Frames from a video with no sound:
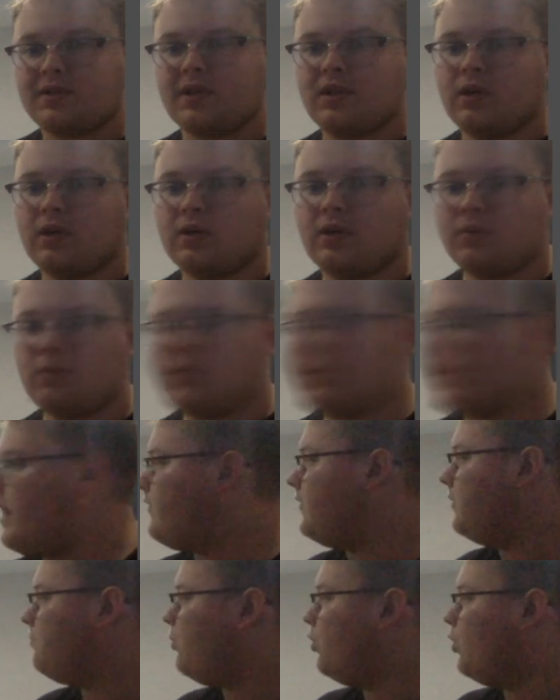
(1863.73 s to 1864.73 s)
here. We
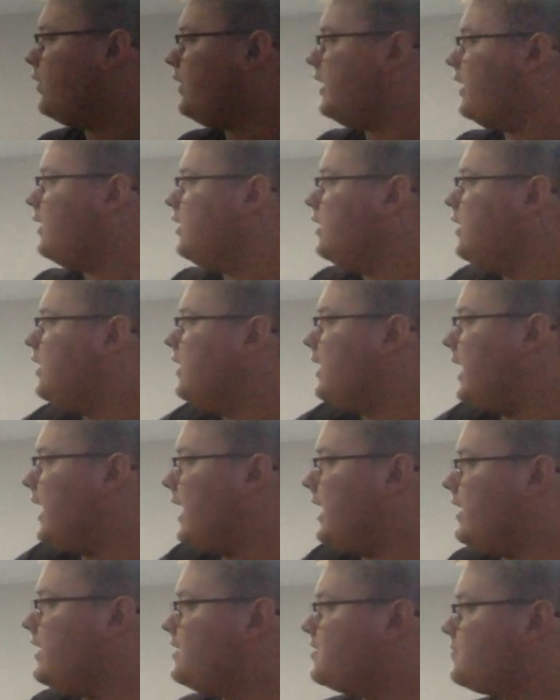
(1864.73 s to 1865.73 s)
haven't put in
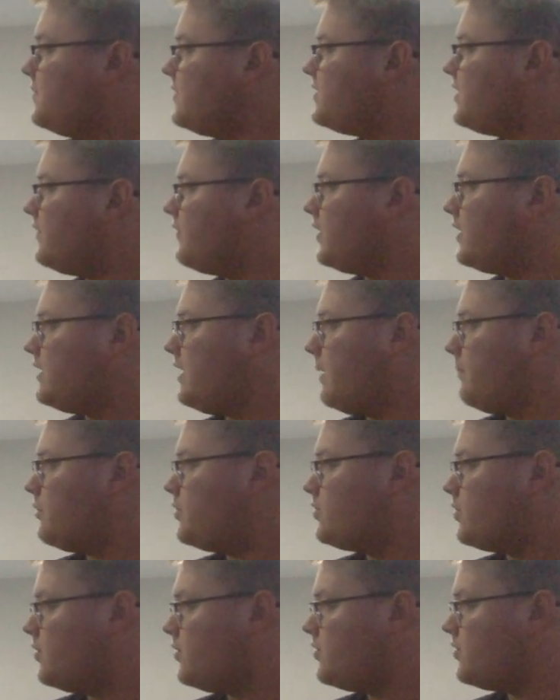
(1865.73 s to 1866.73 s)
any specific
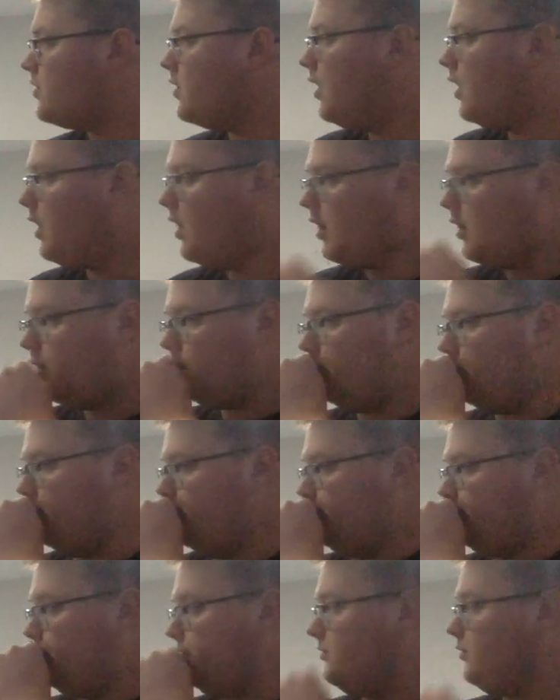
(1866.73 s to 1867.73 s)
temperatures
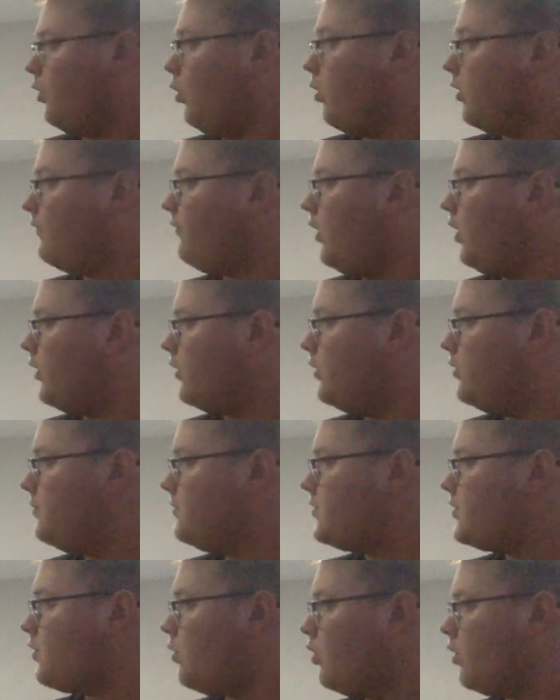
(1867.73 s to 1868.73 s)
or
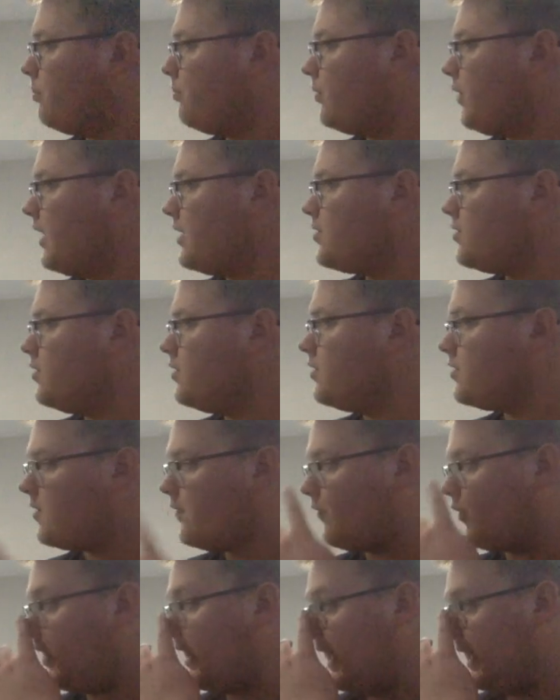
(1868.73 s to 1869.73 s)
volumes or pressures
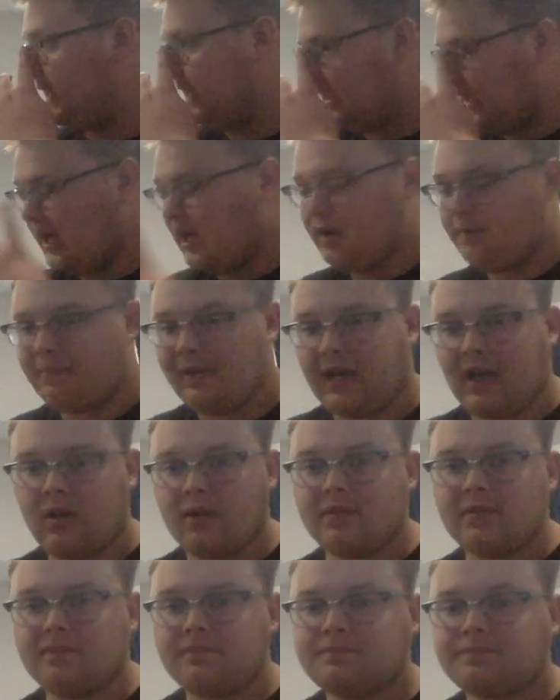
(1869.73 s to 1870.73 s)
for any
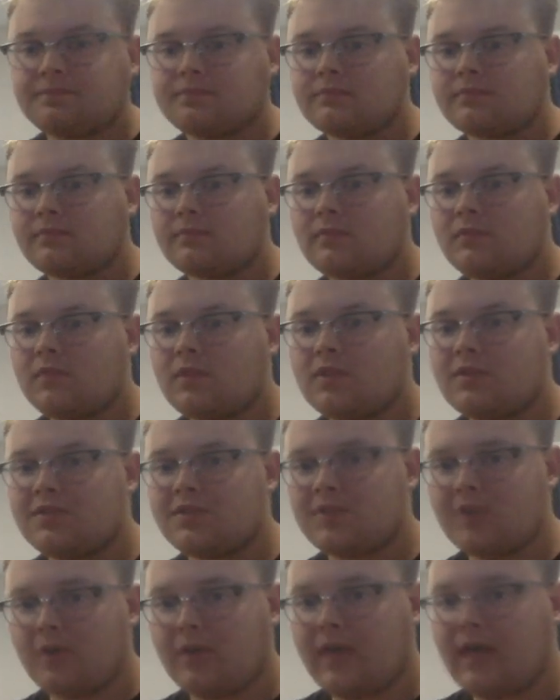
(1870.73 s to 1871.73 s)
compound.
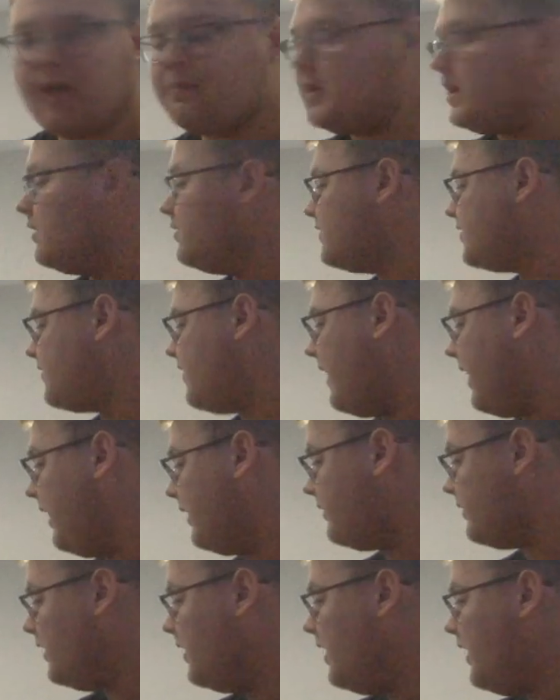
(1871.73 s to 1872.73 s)
So that means
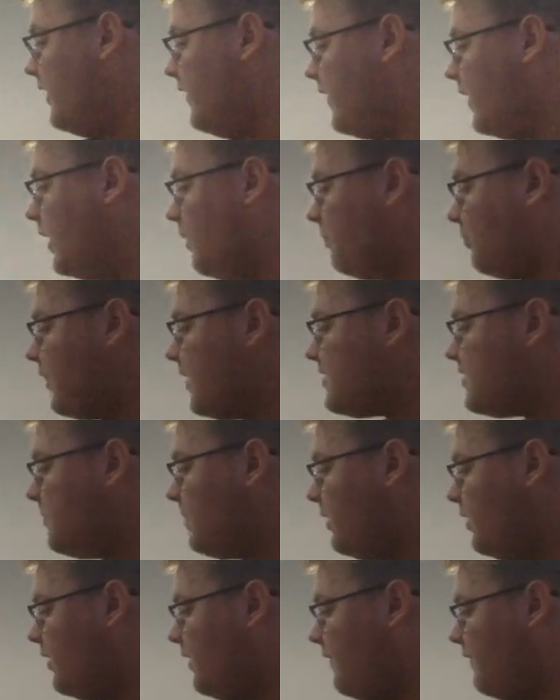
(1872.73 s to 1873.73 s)
that the
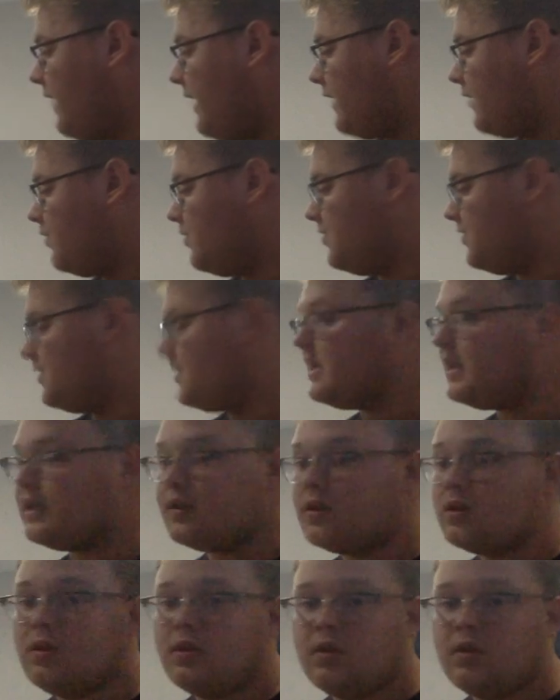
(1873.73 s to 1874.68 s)
compressibility factor Z